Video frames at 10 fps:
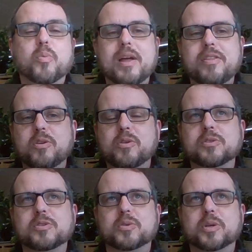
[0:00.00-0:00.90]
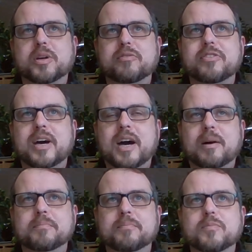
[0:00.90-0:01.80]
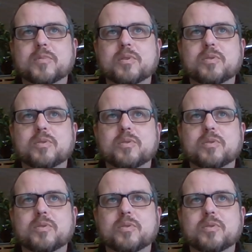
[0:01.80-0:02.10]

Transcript: the way that you can sort of um,